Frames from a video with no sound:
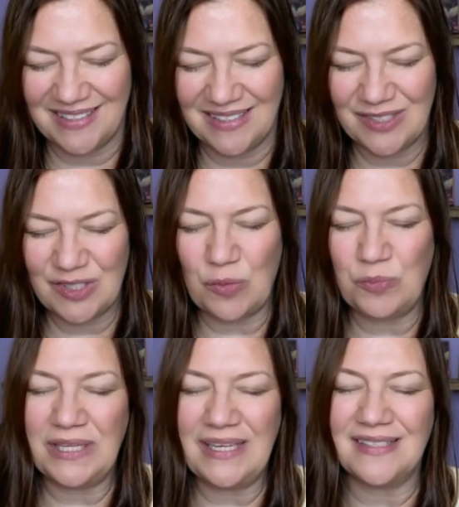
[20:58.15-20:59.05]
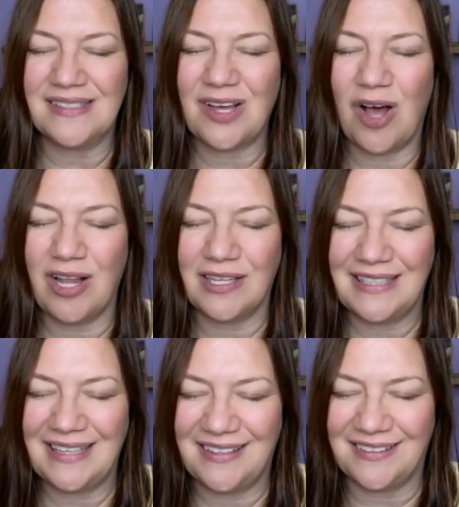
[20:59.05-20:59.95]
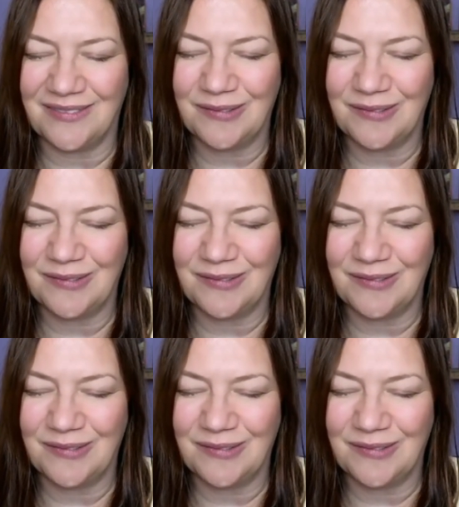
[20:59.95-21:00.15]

So please call it in.